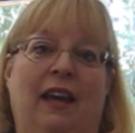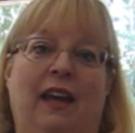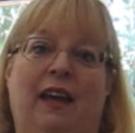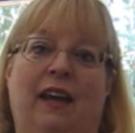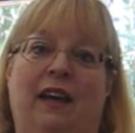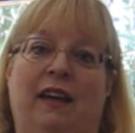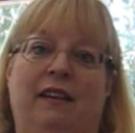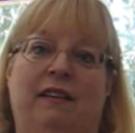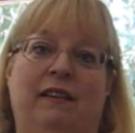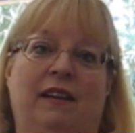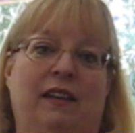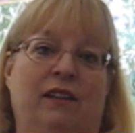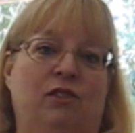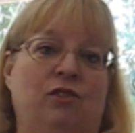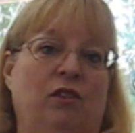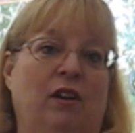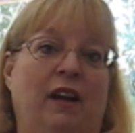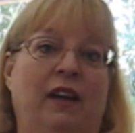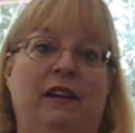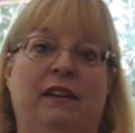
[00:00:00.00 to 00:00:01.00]
and had
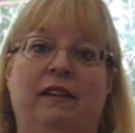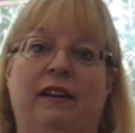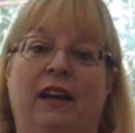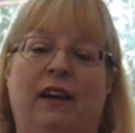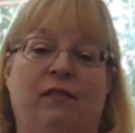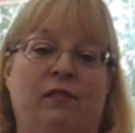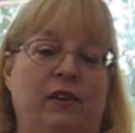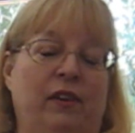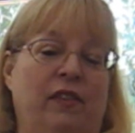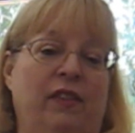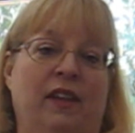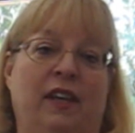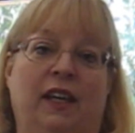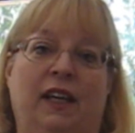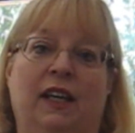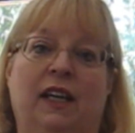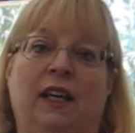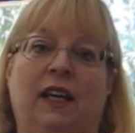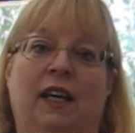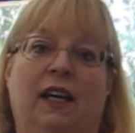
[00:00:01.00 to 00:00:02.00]
tried
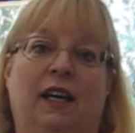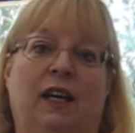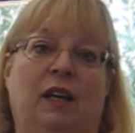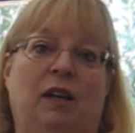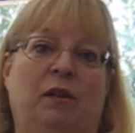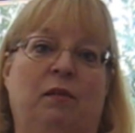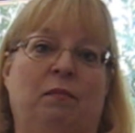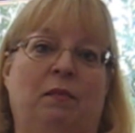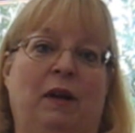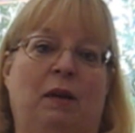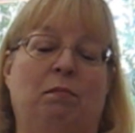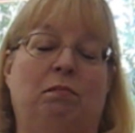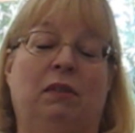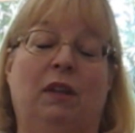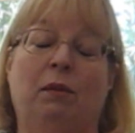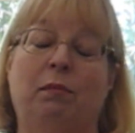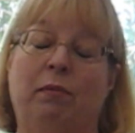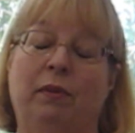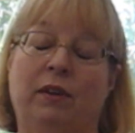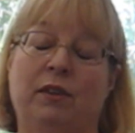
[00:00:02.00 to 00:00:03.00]
everything. My
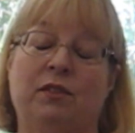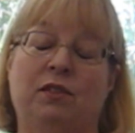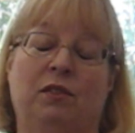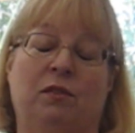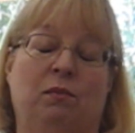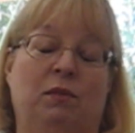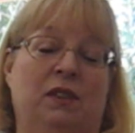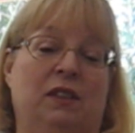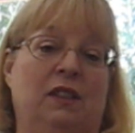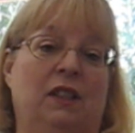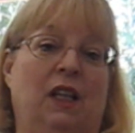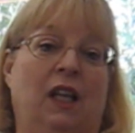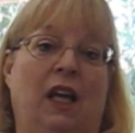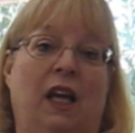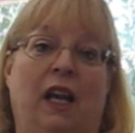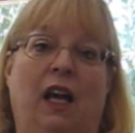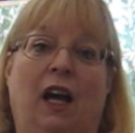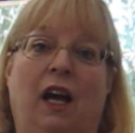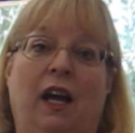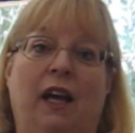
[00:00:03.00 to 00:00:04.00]
blood pressure was a
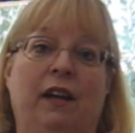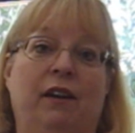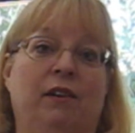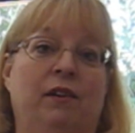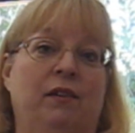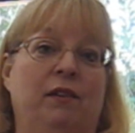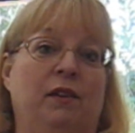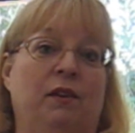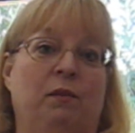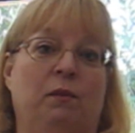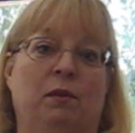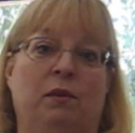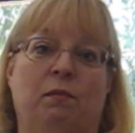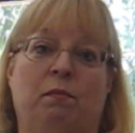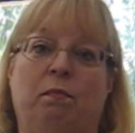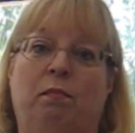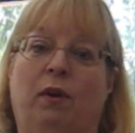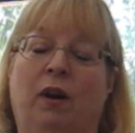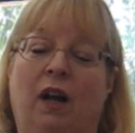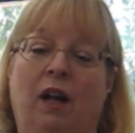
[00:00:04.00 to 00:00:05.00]
lot higher. There were
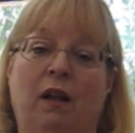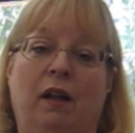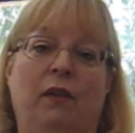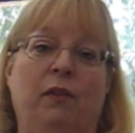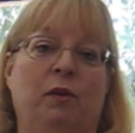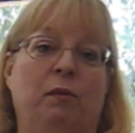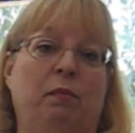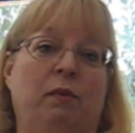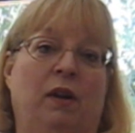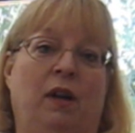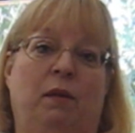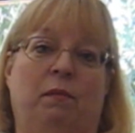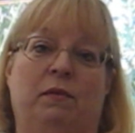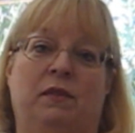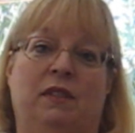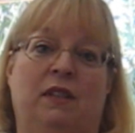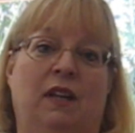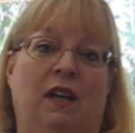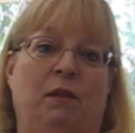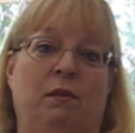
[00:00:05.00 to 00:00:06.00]
other
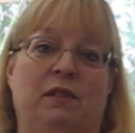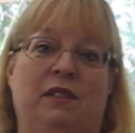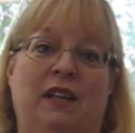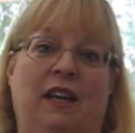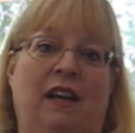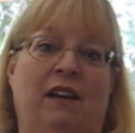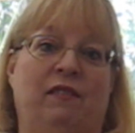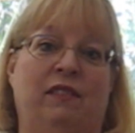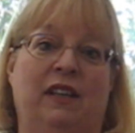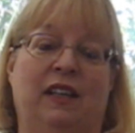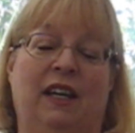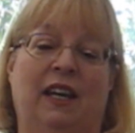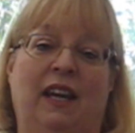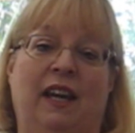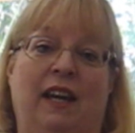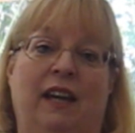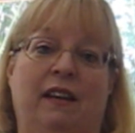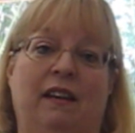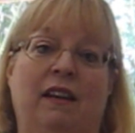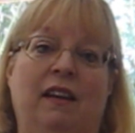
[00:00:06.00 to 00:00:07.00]
problems that I was having,
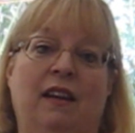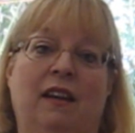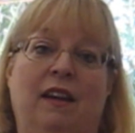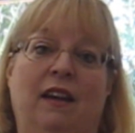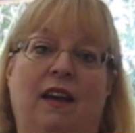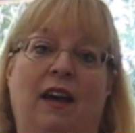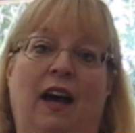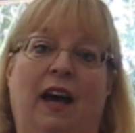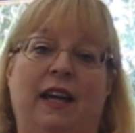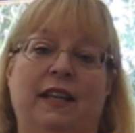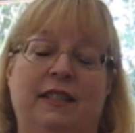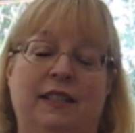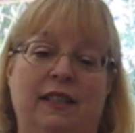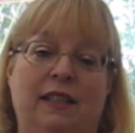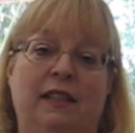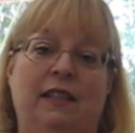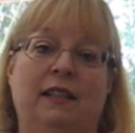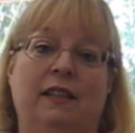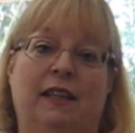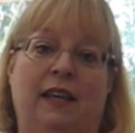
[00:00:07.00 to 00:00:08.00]
and I
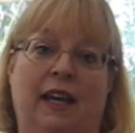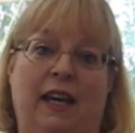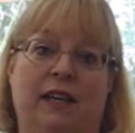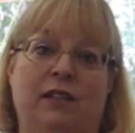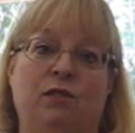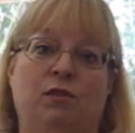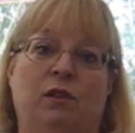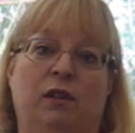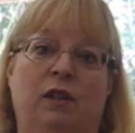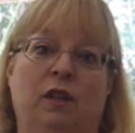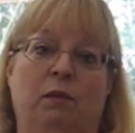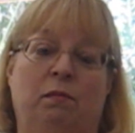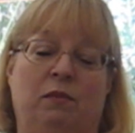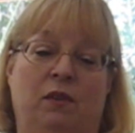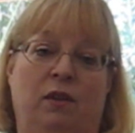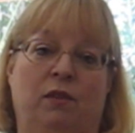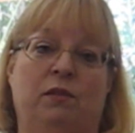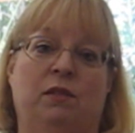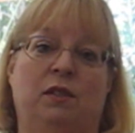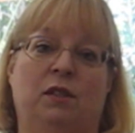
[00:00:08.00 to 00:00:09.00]
did the gastric
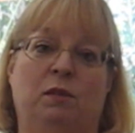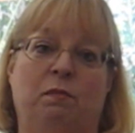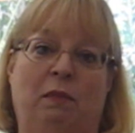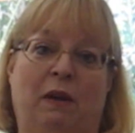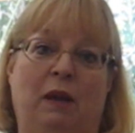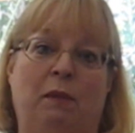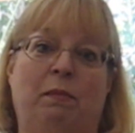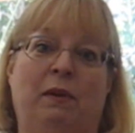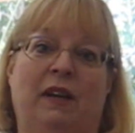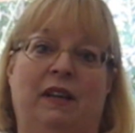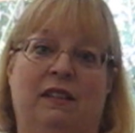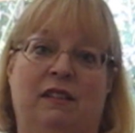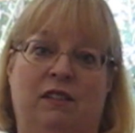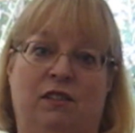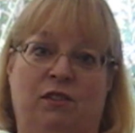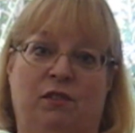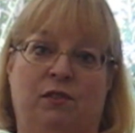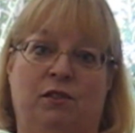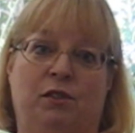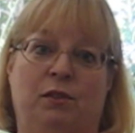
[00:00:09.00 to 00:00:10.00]
hypnosis bypass
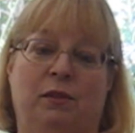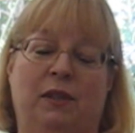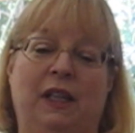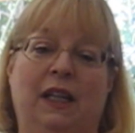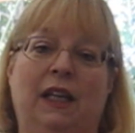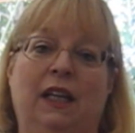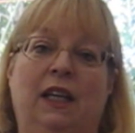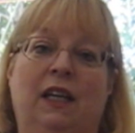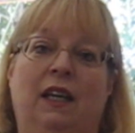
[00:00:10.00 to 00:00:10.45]
surgery.